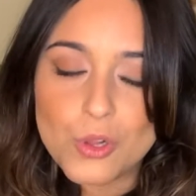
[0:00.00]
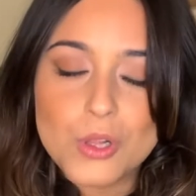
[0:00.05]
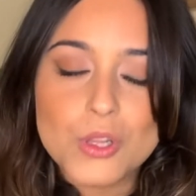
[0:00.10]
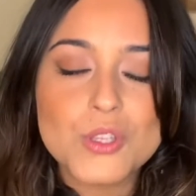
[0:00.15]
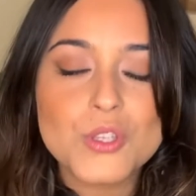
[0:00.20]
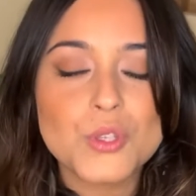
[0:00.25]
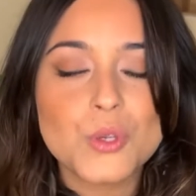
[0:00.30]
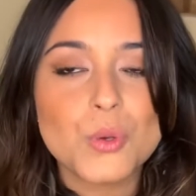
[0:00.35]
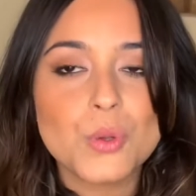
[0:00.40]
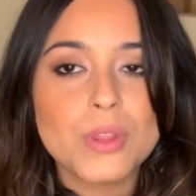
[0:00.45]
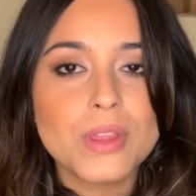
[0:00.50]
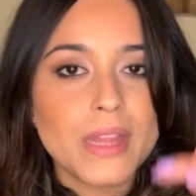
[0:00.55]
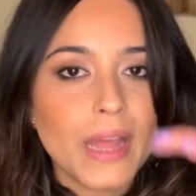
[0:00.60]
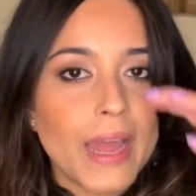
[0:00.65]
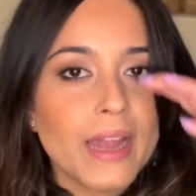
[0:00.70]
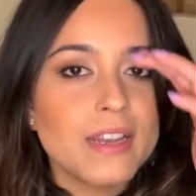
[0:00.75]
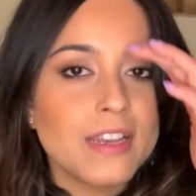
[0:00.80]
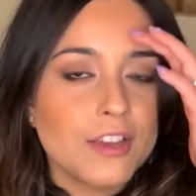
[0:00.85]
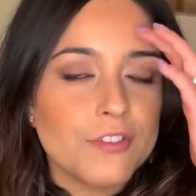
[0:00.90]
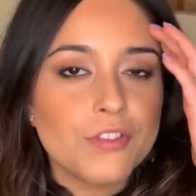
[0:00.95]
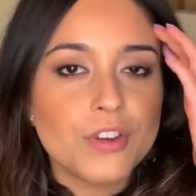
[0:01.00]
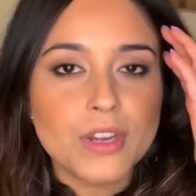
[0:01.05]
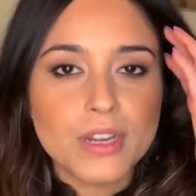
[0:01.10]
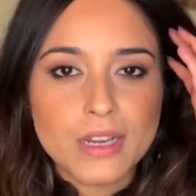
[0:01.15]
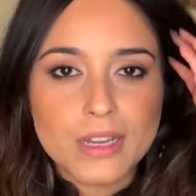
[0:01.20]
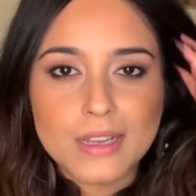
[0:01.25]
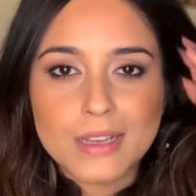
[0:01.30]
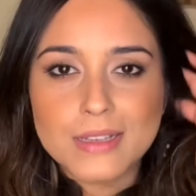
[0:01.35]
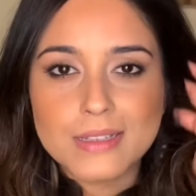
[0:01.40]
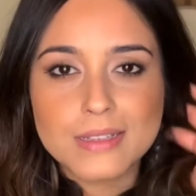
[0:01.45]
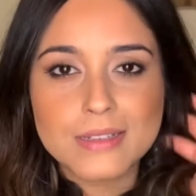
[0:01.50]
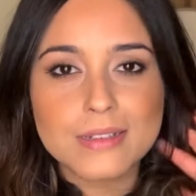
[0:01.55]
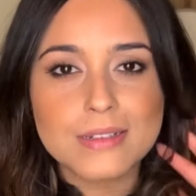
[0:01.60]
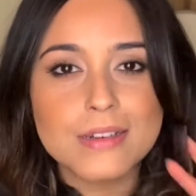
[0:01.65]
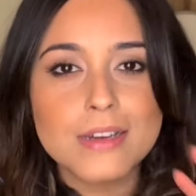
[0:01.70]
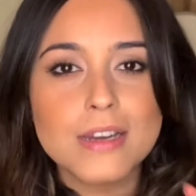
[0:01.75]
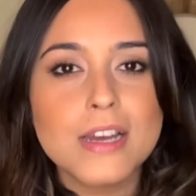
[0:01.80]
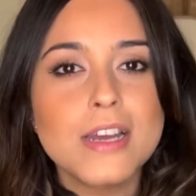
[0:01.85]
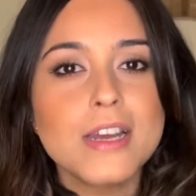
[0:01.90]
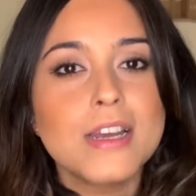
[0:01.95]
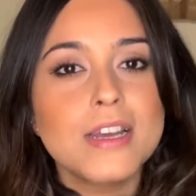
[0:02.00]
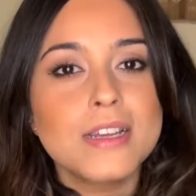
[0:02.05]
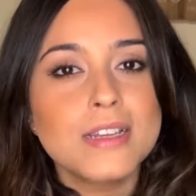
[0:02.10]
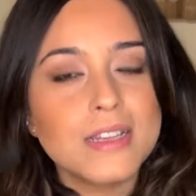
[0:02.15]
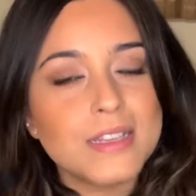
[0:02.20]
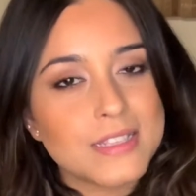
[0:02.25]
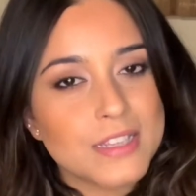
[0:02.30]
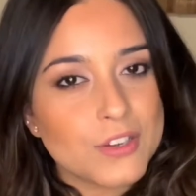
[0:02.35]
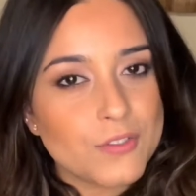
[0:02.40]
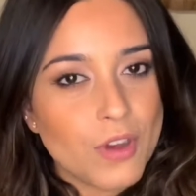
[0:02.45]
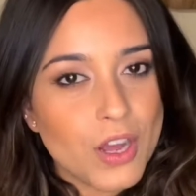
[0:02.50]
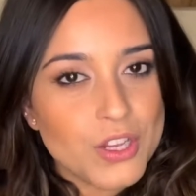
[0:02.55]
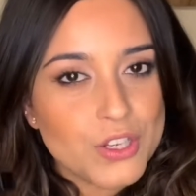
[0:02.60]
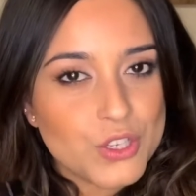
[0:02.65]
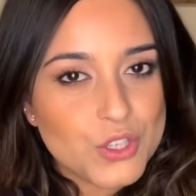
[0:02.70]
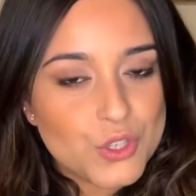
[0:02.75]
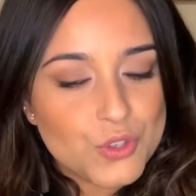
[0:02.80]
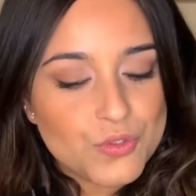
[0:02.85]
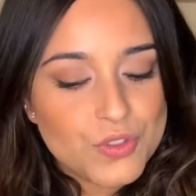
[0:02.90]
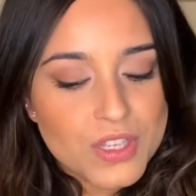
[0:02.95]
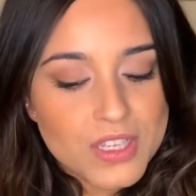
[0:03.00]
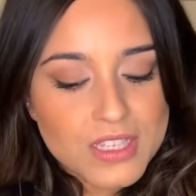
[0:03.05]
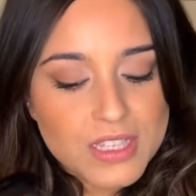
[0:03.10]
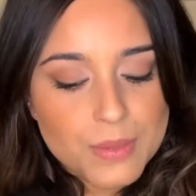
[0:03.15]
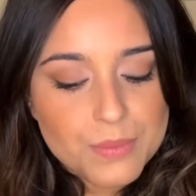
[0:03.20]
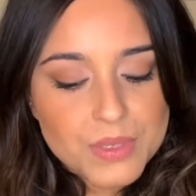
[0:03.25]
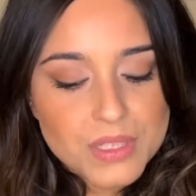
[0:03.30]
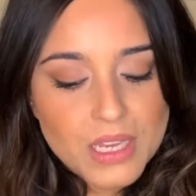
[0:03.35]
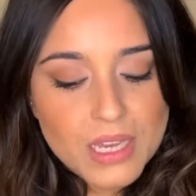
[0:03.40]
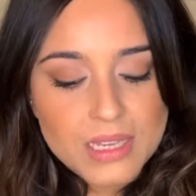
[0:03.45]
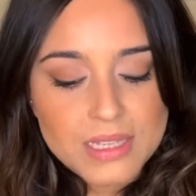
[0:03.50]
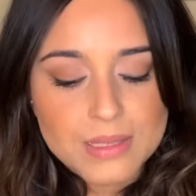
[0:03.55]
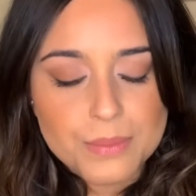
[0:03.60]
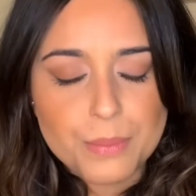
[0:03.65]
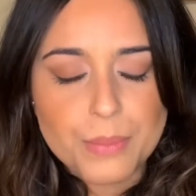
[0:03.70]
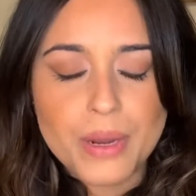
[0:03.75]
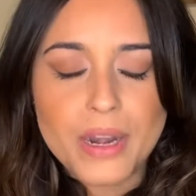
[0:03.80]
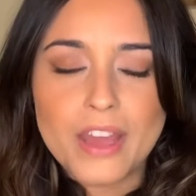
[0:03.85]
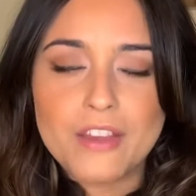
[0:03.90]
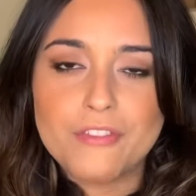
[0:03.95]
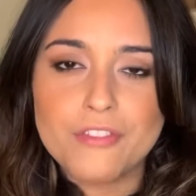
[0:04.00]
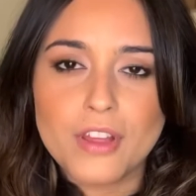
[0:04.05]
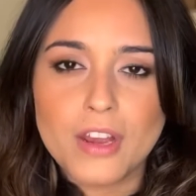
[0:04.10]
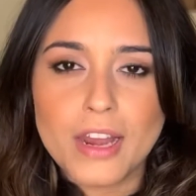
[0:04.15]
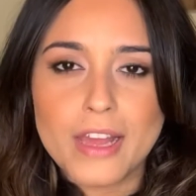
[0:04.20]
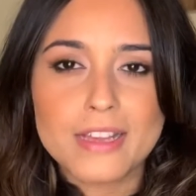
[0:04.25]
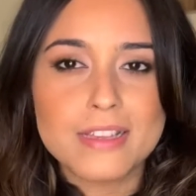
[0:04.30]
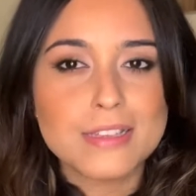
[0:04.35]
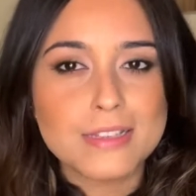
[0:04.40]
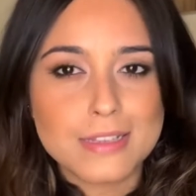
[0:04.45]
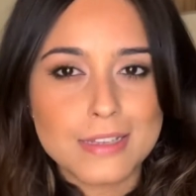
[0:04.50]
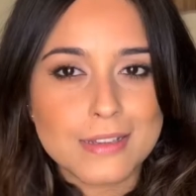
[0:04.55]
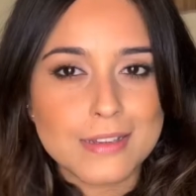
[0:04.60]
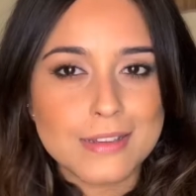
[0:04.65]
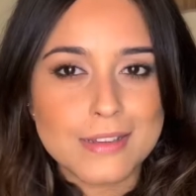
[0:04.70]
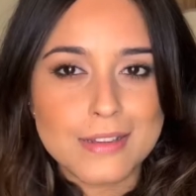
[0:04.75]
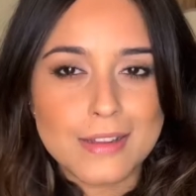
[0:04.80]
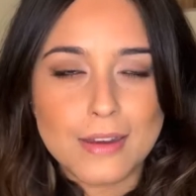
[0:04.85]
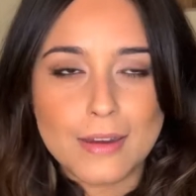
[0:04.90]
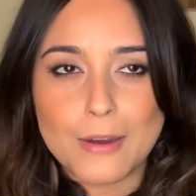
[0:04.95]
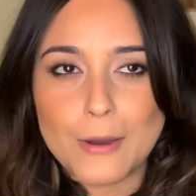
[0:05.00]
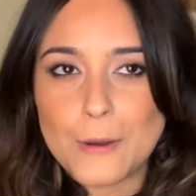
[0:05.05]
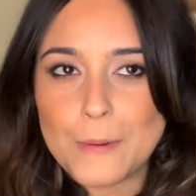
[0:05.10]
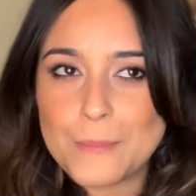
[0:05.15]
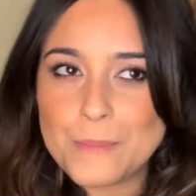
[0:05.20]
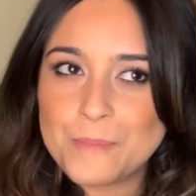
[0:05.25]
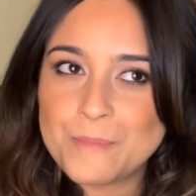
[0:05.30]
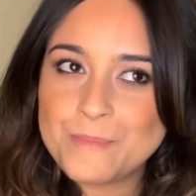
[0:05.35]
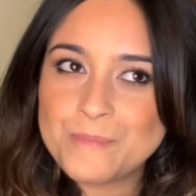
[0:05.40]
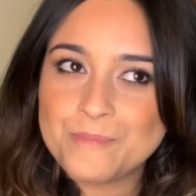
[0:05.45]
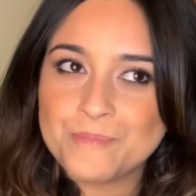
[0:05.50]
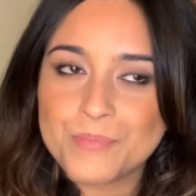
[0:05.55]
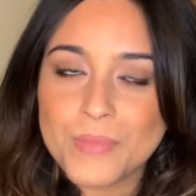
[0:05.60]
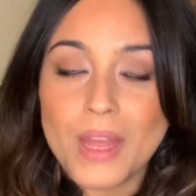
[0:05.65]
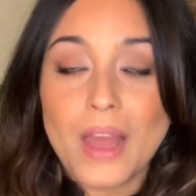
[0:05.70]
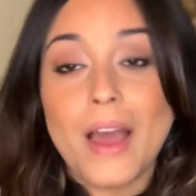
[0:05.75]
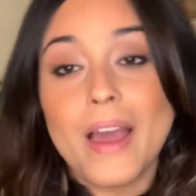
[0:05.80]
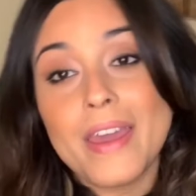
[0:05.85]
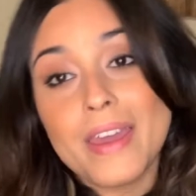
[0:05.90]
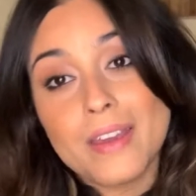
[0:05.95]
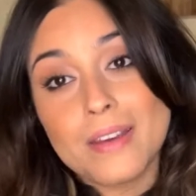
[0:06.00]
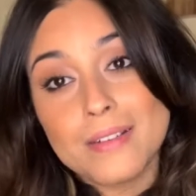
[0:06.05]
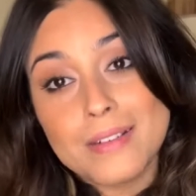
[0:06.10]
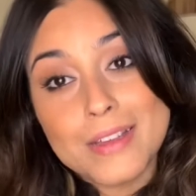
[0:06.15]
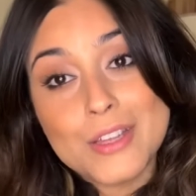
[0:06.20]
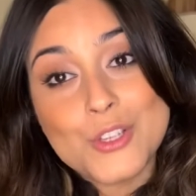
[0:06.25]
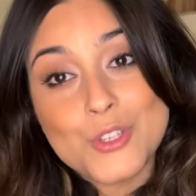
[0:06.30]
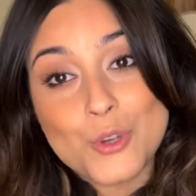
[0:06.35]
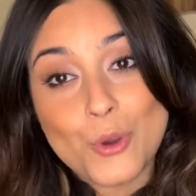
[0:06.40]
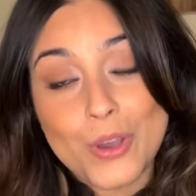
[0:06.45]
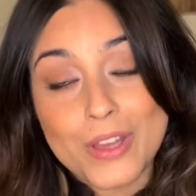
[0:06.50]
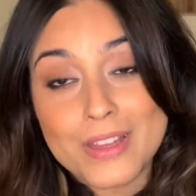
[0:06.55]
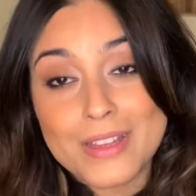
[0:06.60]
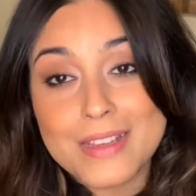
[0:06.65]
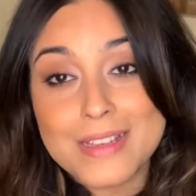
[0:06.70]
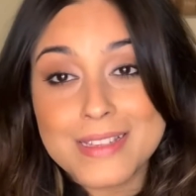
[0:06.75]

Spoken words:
So that definitely is a disadvantage of these lipsticks, but I feel like still I enjoy these.